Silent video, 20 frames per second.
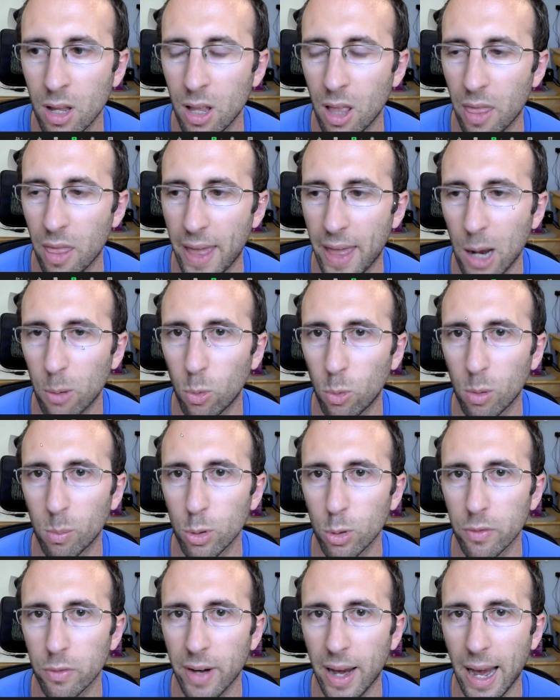That will
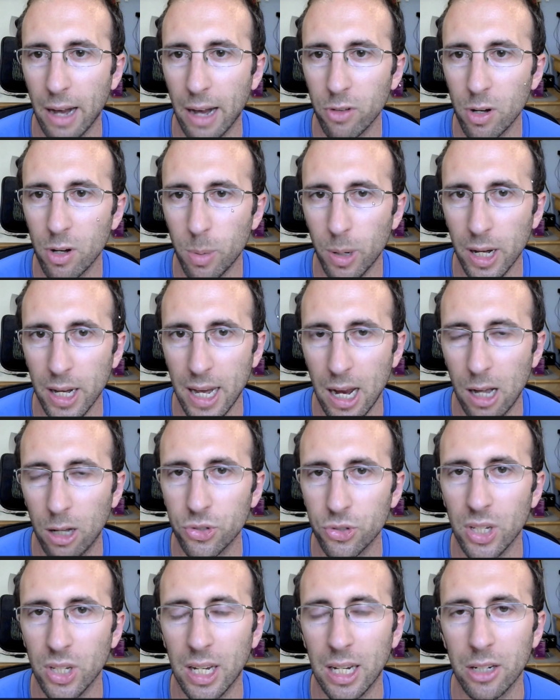move everybody
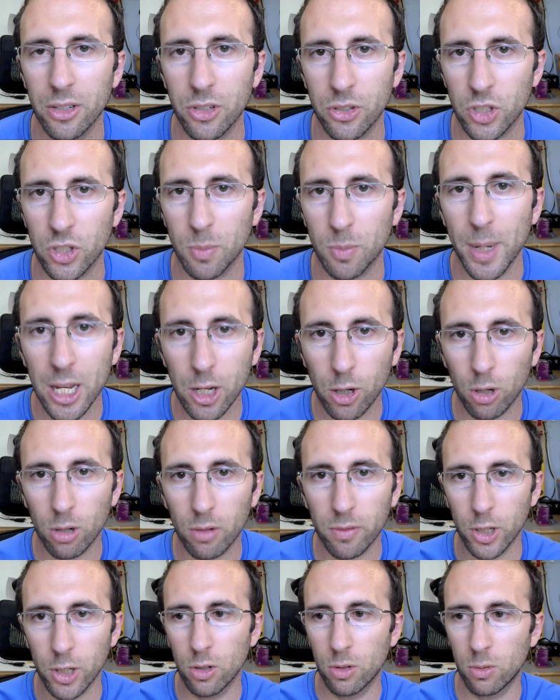else into speaker
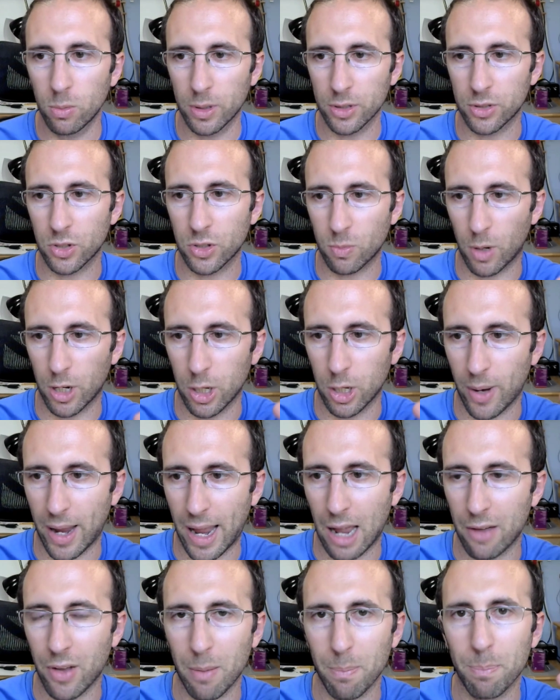view, which is when you
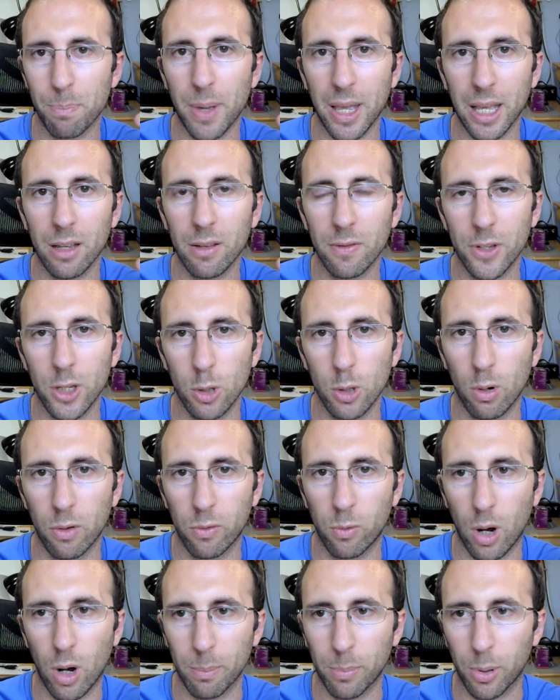have a big view
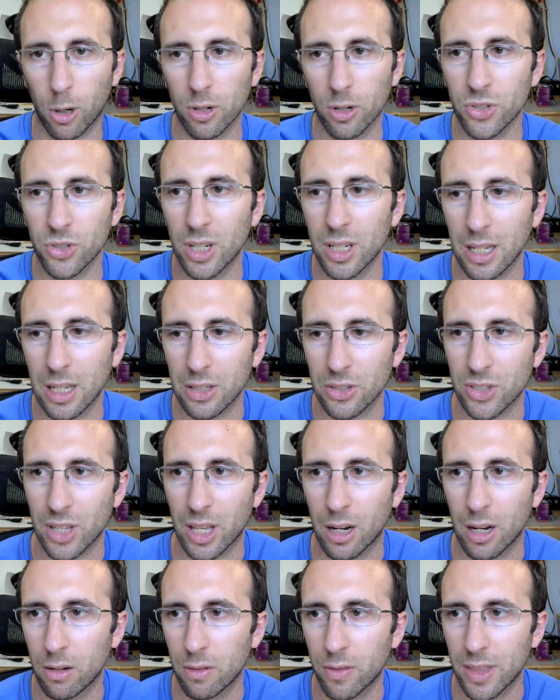of one person
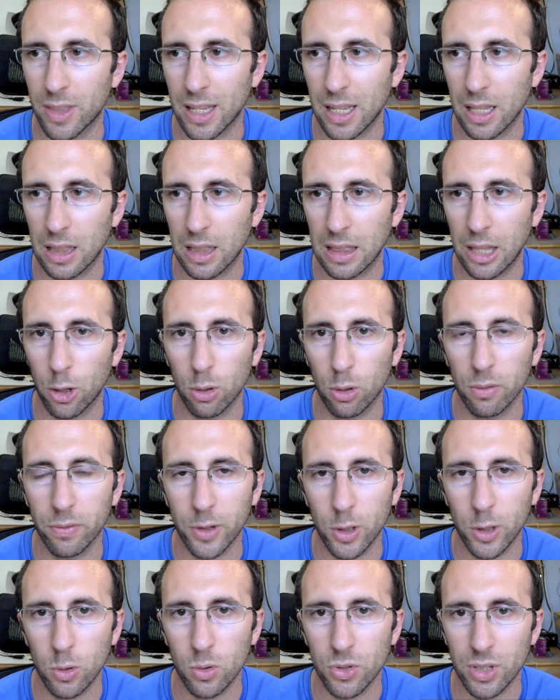instead of the little
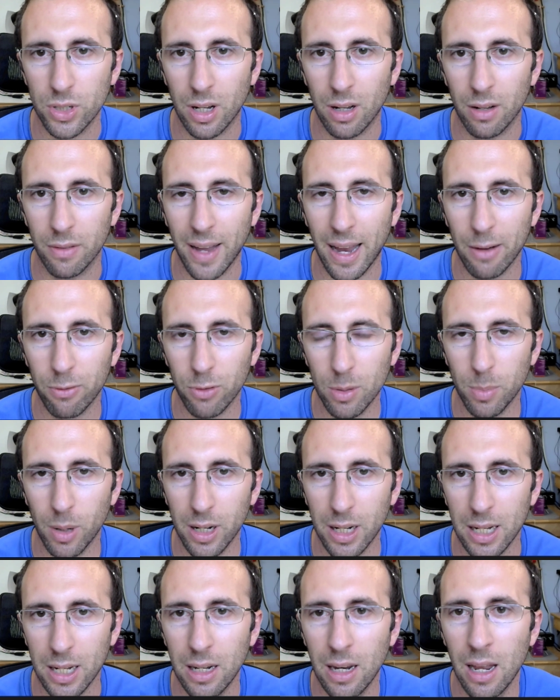views of
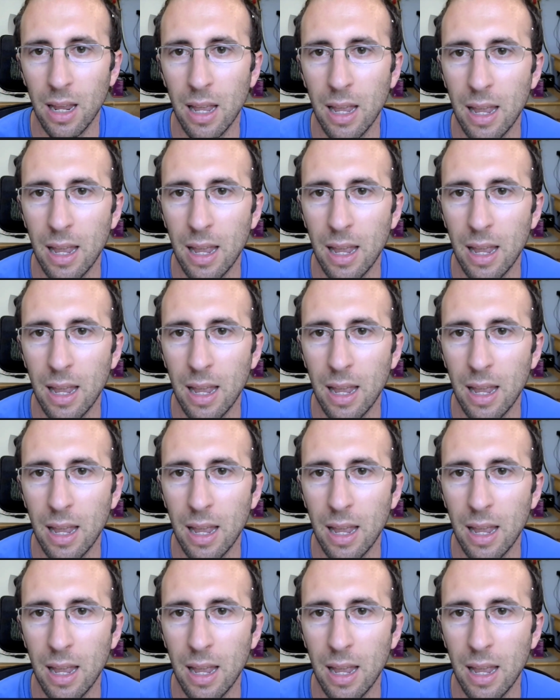everybody.